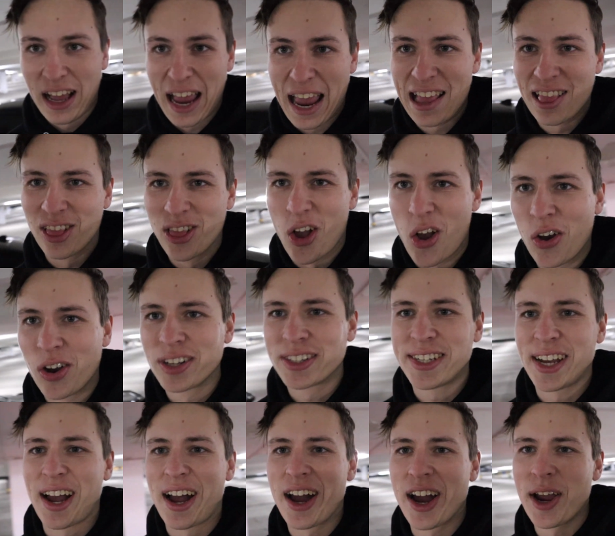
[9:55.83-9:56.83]
a long
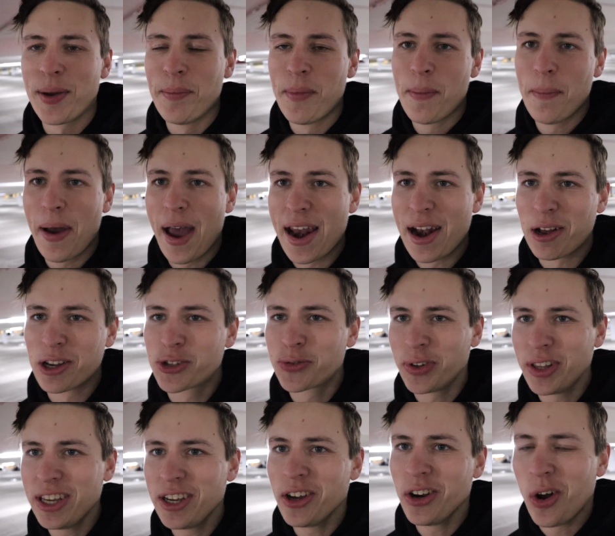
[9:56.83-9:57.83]
time, and I was
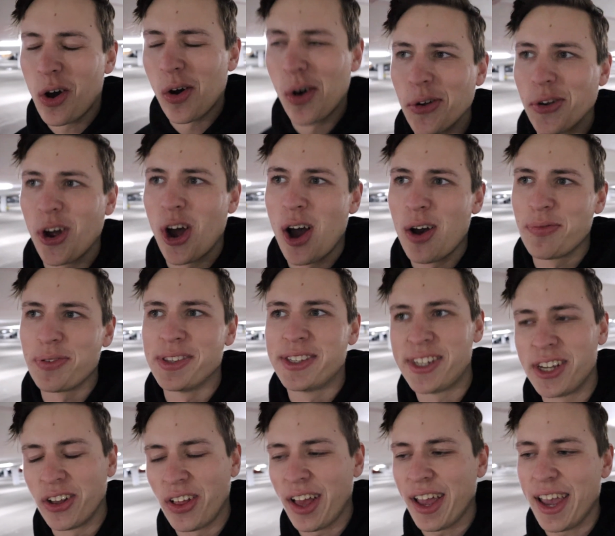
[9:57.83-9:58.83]
really gonna hold off
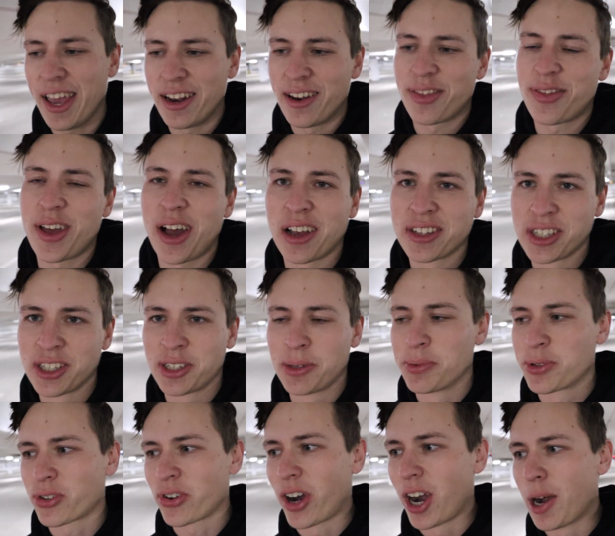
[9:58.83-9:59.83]
until I hit 1,000
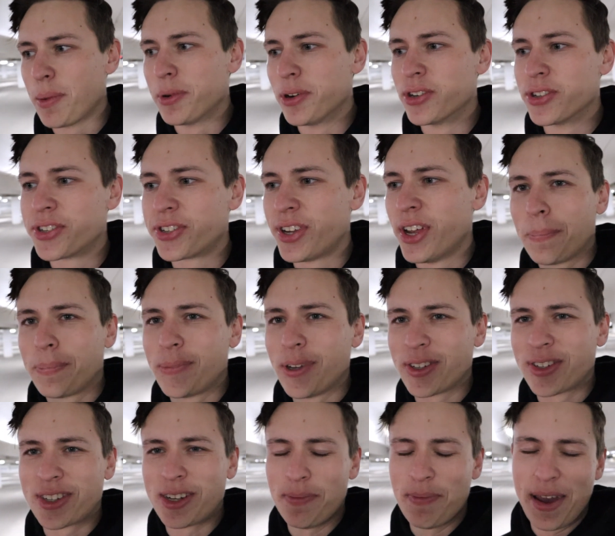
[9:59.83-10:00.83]
subscribers
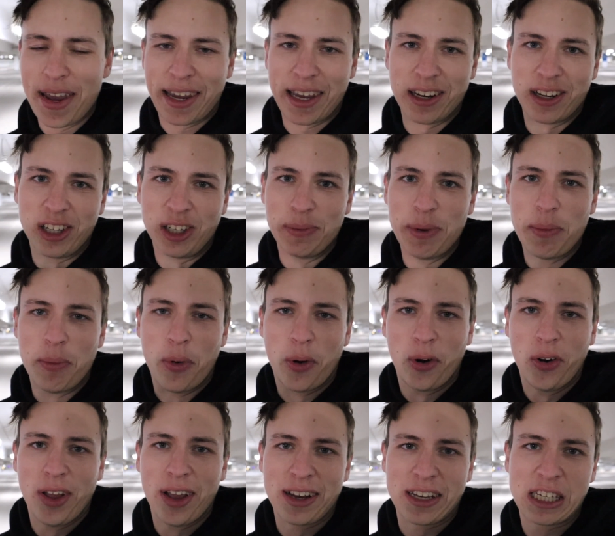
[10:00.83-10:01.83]
just to make it a little bit
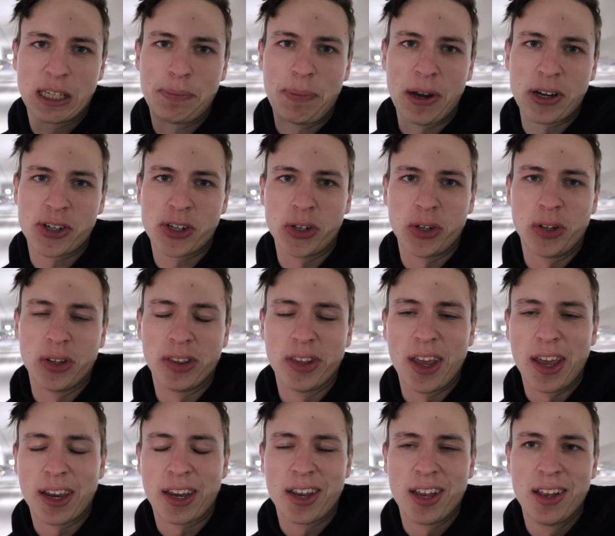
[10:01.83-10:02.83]
more like special and
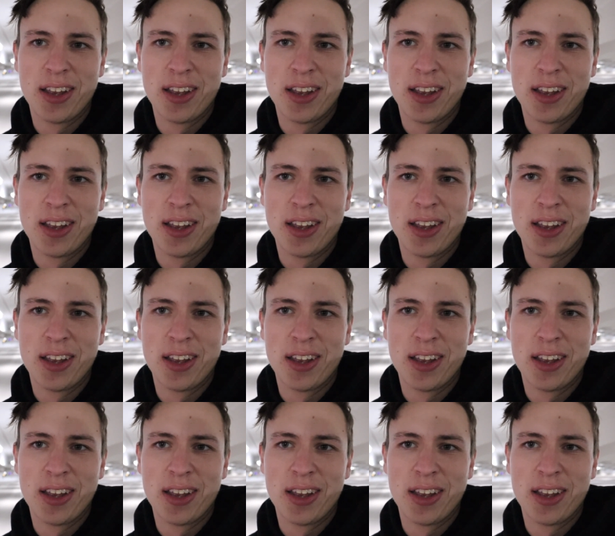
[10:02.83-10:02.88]
like,